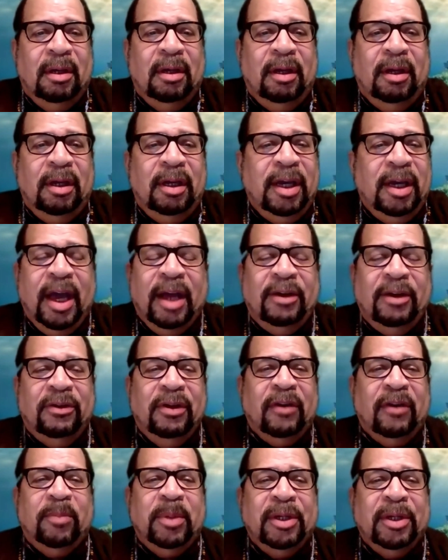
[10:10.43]
He had to
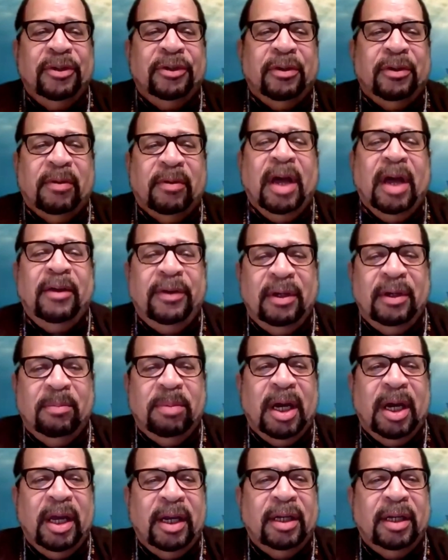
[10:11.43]
have been surrounded
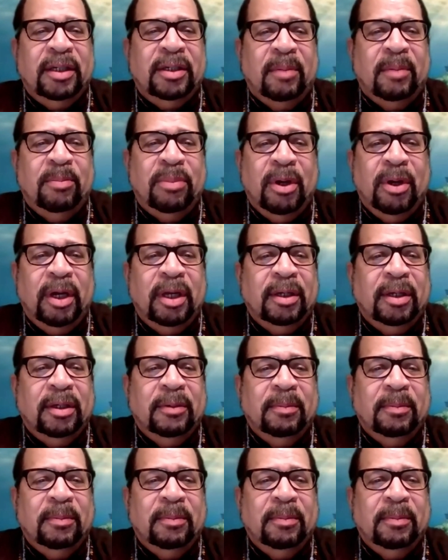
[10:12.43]
by it at some point